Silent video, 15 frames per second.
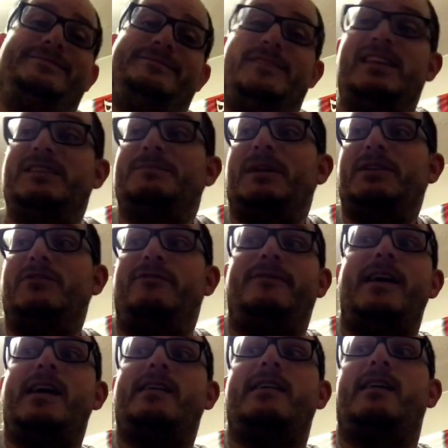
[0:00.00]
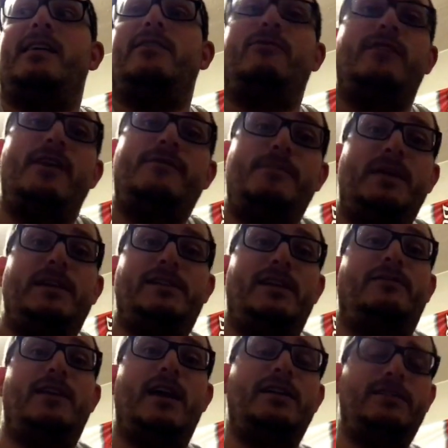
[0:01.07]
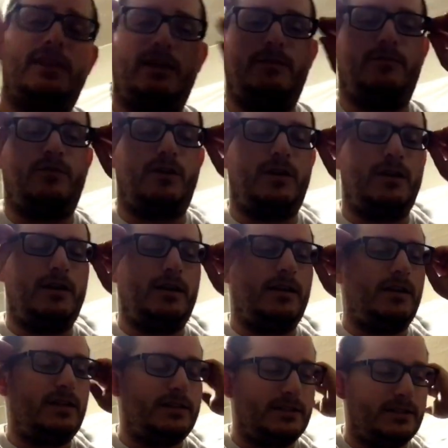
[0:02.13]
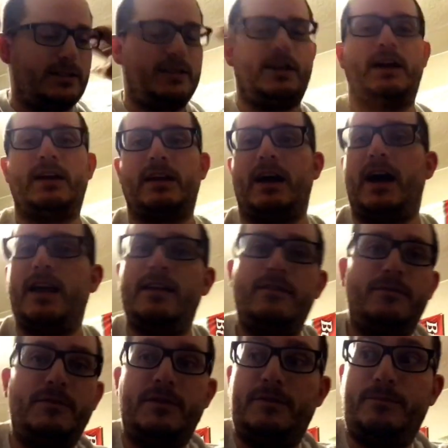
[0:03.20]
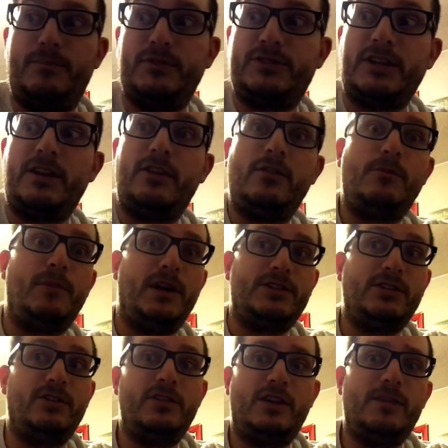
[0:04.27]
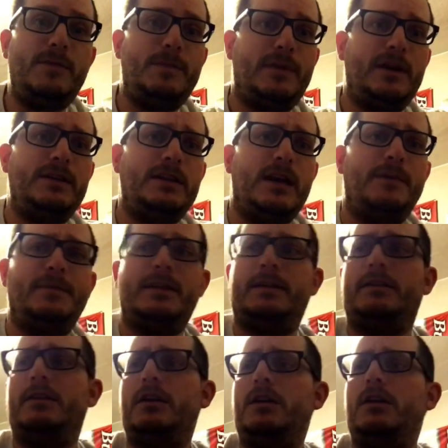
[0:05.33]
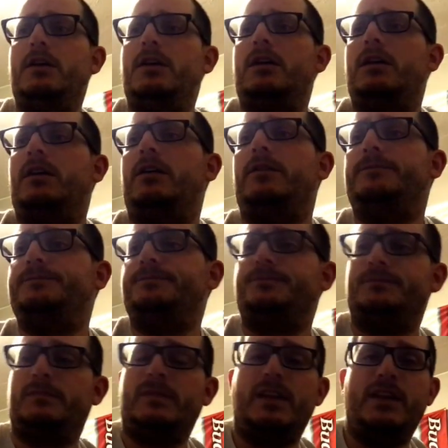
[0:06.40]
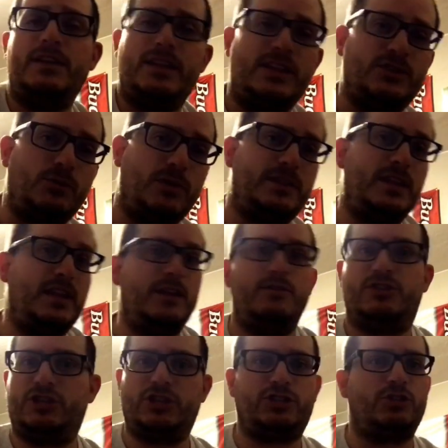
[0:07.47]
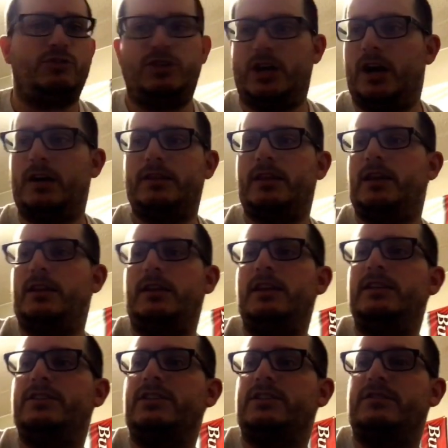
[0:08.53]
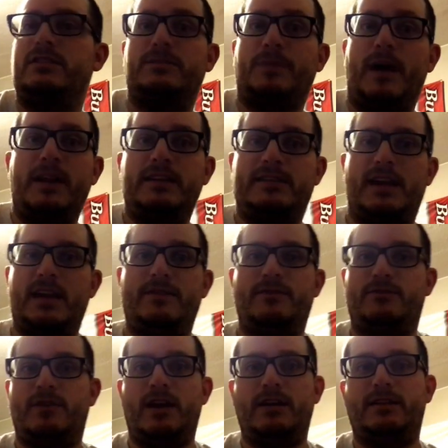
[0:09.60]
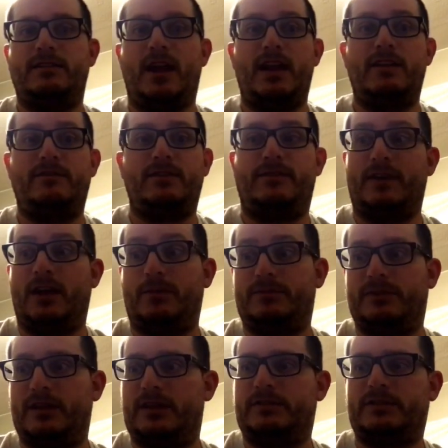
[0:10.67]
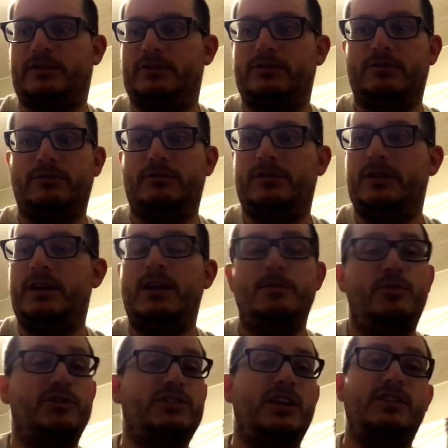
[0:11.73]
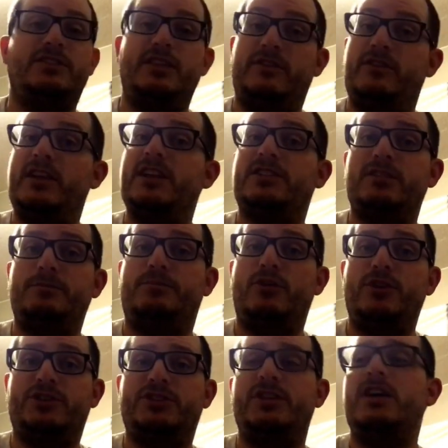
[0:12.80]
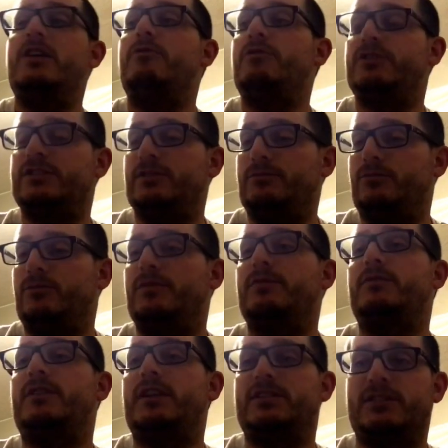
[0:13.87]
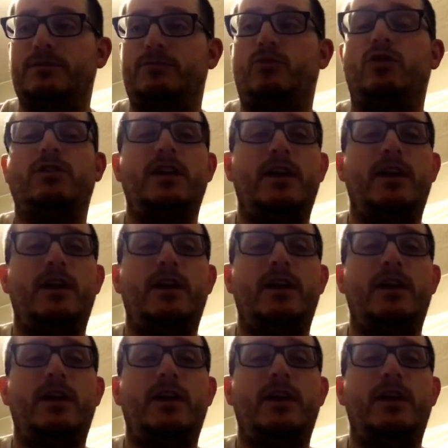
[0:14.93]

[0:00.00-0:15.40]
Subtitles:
he's my new fat guy. I don't have a BJ Raj anymore, and this is a young guy. He puts on a little muscle. He could be pretty dominant. That's one thing. He's just so young that his body's not even developed yet to puts on. If he gets some push with some and gets some more